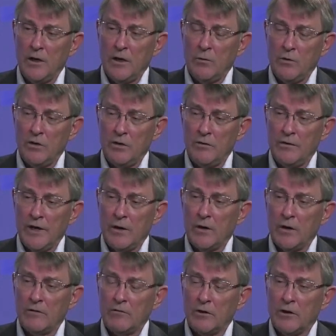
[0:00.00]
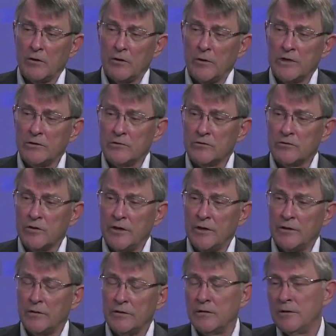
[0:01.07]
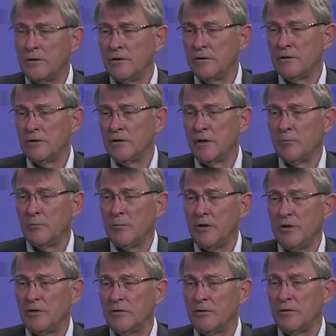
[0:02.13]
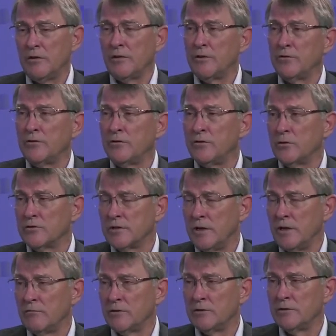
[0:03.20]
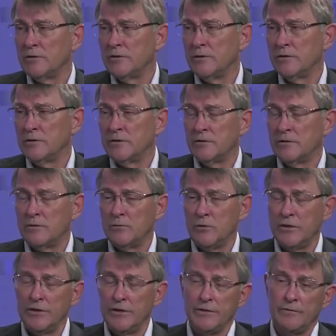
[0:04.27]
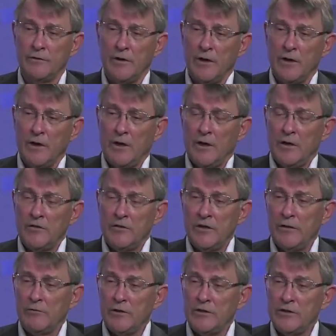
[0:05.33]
we now have the colorectal trial up into the 3rd dose level. We've safely